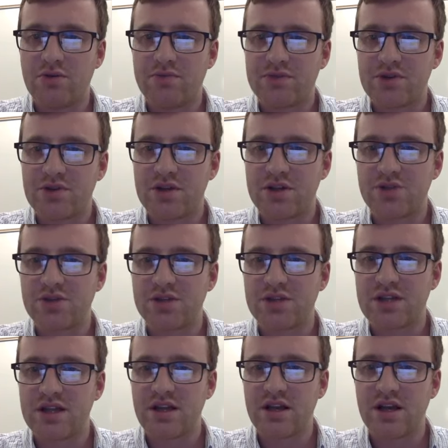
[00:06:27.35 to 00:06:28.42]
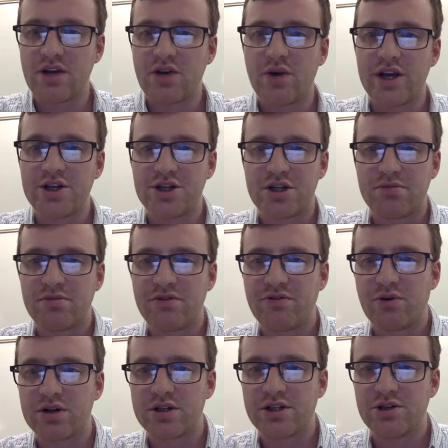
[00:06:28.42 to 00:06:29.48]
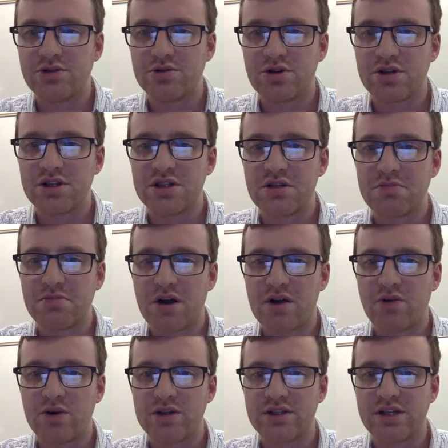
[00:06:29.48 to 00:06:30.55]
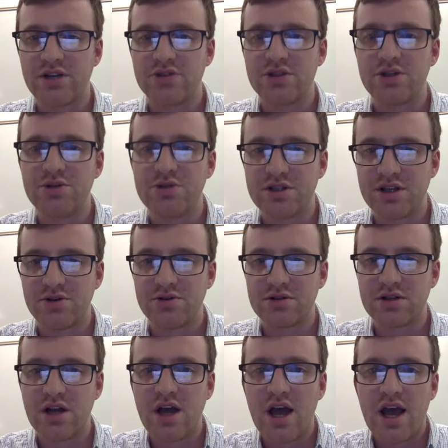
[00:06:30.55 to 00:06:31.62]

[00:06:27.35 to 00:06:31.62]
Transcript: So this was in the equation before too. So this is the part where CO2 is used.